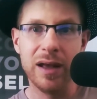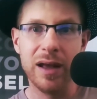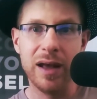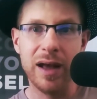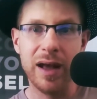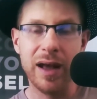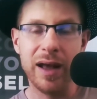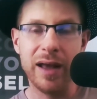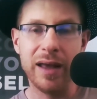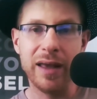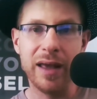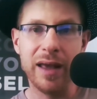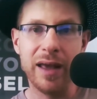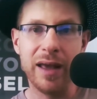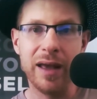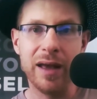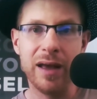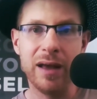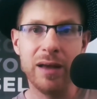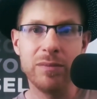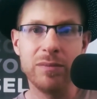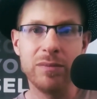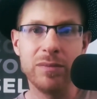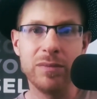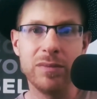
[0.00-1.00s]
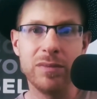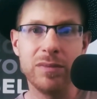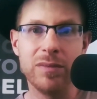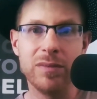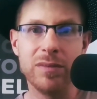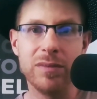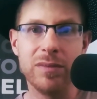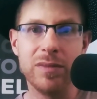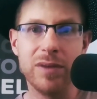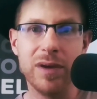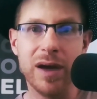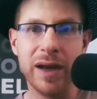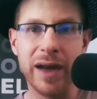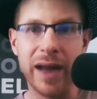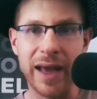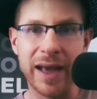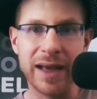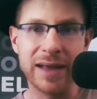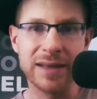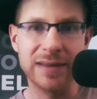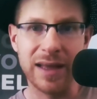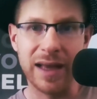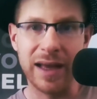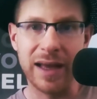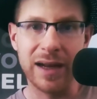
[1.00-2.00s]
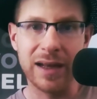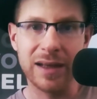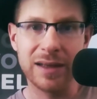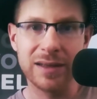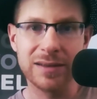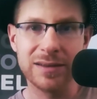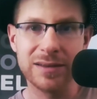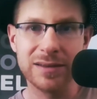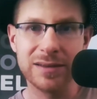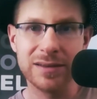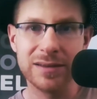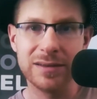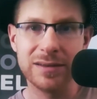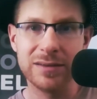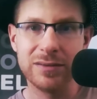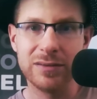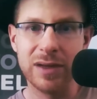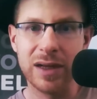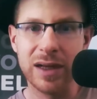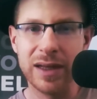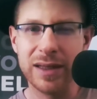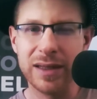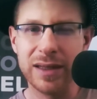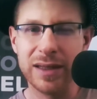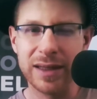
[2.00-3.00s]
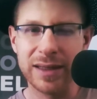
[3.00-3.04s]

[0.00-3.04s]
I am an ex-addict, right?